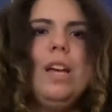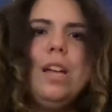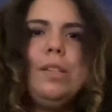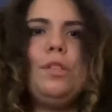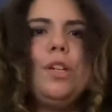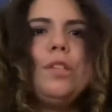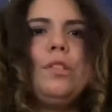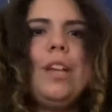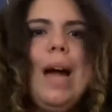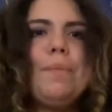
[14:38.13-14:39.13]
6
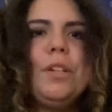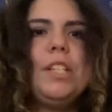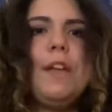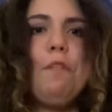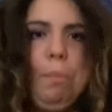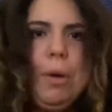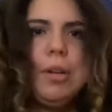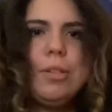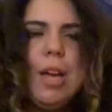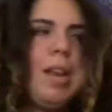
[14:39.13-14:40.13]
chapters of a
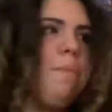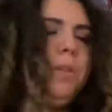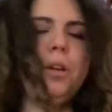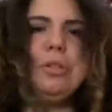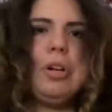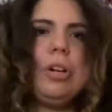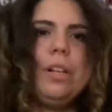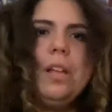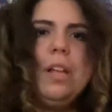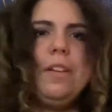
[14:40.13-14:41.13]
book, and I'm going to turn
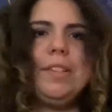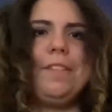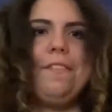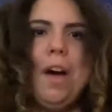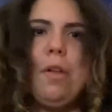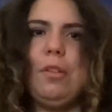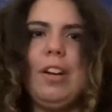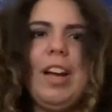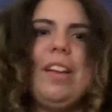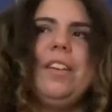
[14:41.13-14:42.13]
it in as a final
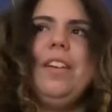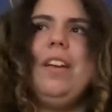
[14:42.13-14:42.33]
grade.